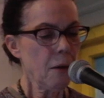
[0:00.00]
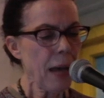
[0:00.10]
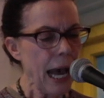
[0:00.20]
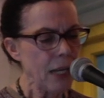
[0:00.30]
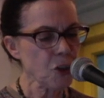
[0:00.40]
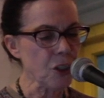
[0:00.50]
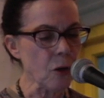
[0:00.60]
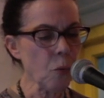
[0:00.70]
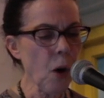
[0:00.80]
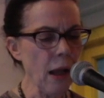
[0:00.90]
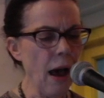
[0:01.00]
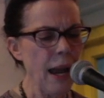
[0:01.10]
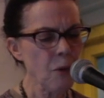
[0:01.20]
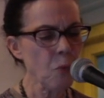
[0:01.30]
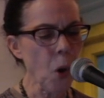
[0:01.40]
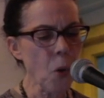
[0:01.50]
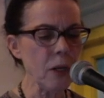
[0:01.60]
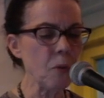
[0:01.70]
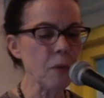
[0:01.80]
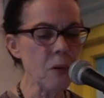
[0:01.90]
Passionate, while I
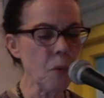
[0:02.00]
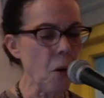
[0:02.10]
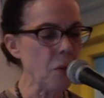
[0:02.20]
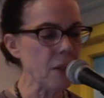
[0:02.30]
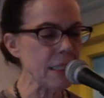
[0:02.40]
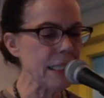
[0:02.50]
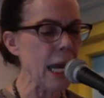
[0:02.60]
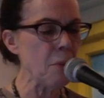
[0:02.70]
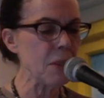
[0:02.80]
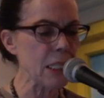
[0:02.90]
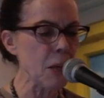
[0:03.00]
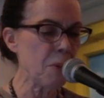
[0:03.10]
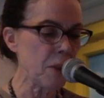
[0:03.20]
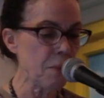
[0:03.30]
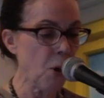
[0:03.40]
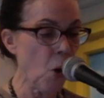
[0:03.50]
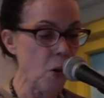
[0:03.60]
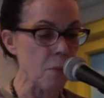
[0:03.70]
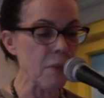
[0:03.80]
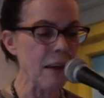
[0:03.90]
wrote and rewrote the same slippery
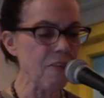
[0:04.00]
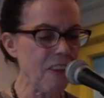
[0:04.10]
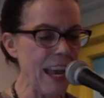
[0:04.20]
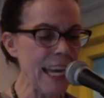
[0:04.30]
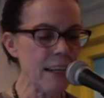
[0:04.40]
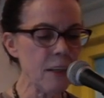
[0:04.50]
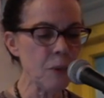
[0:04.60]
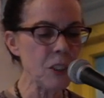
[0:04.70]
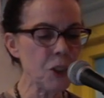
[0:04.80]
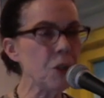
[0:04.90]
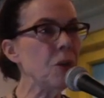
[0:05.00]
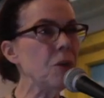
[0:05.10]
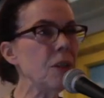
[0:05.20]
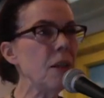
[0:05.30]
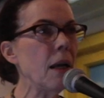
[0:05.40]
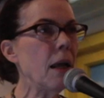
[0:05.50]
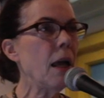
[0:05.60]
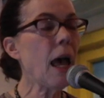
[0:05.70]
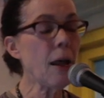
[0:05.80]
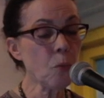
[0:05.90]
poem that faded, returned,
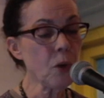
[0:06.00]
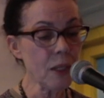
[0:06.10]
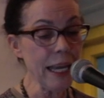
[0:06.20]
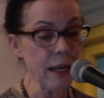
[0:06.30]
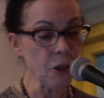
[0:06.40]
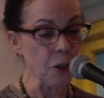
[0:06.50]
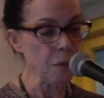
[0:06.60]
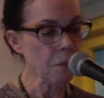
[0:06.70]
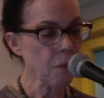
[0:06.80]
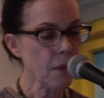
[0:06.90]
and would linger.